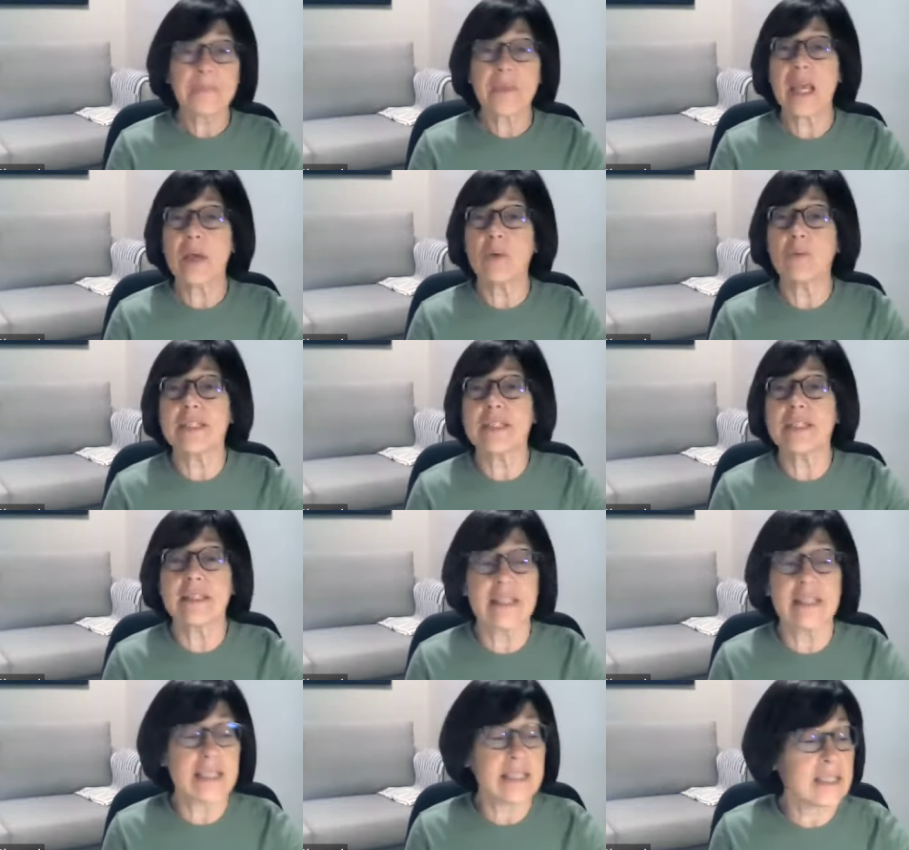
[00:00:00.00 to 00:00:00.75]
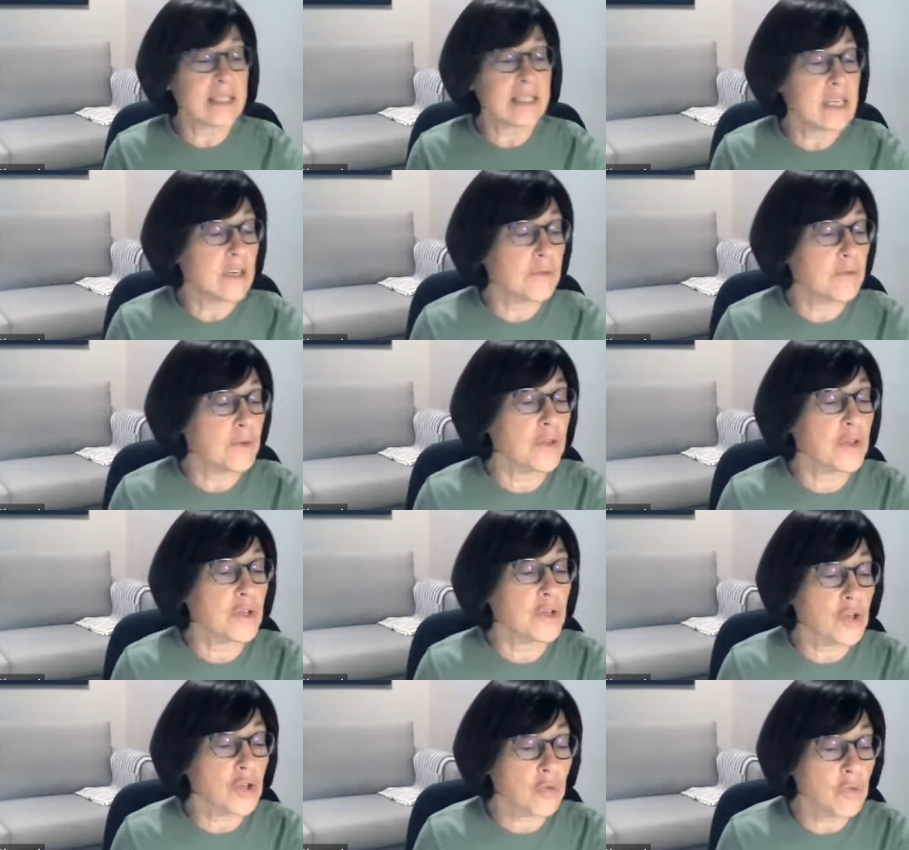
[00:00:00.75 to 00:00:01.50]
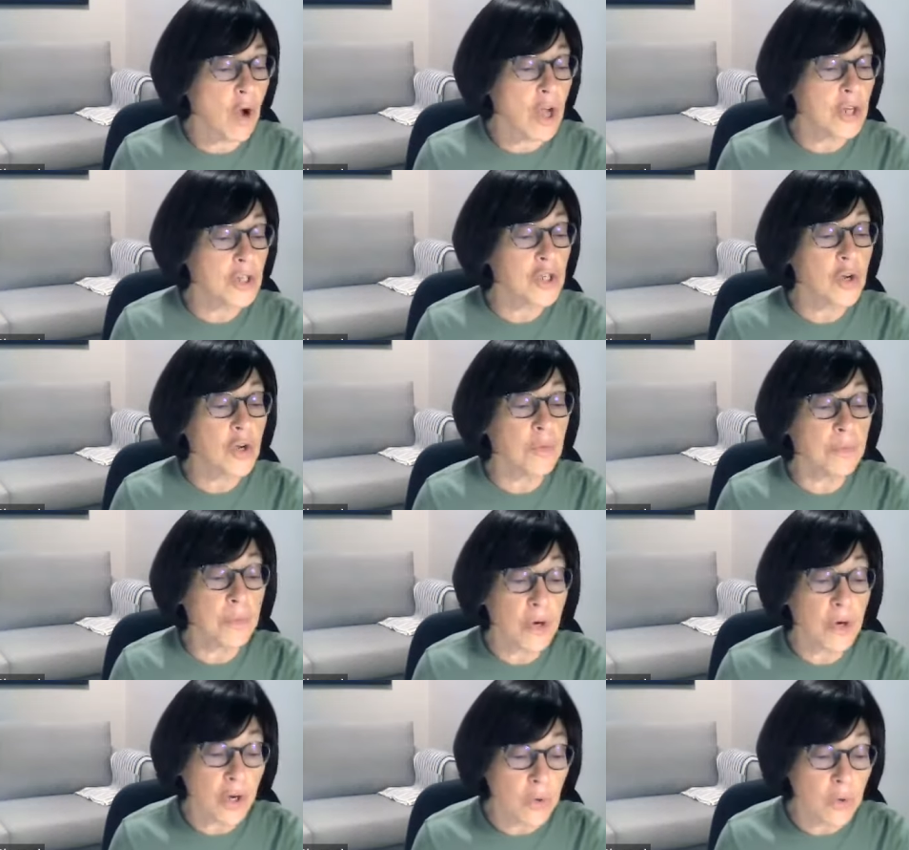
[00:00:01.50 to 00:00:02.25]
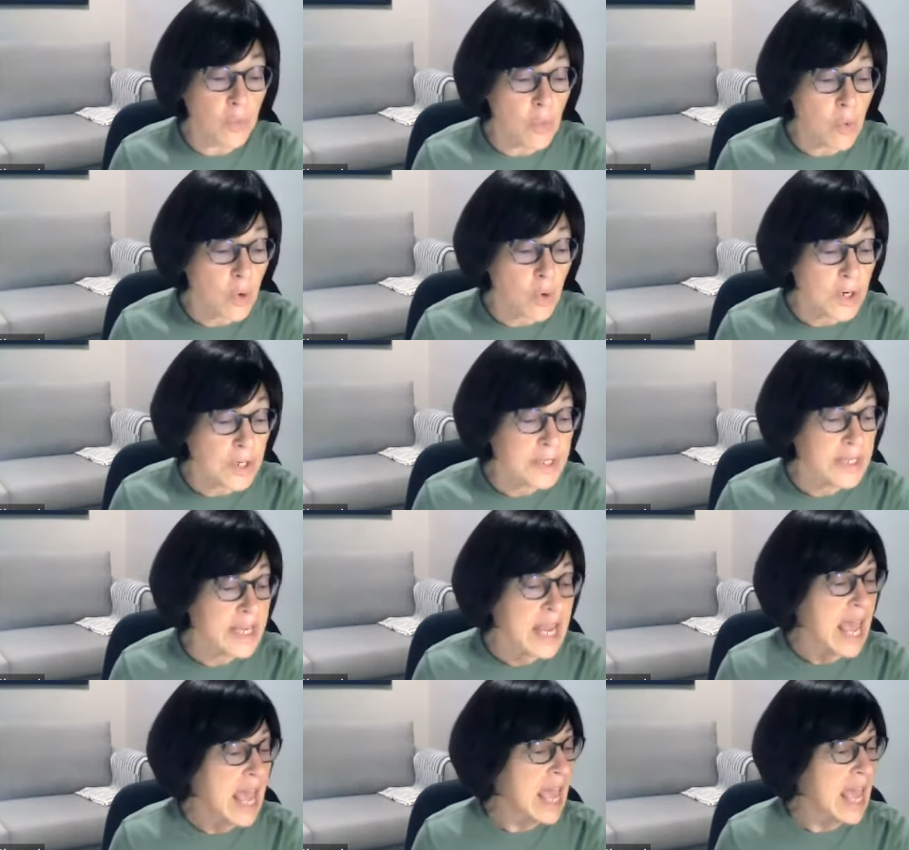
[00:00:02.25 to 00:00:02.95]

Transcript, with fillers: It was listed for the Toronto Book Awards.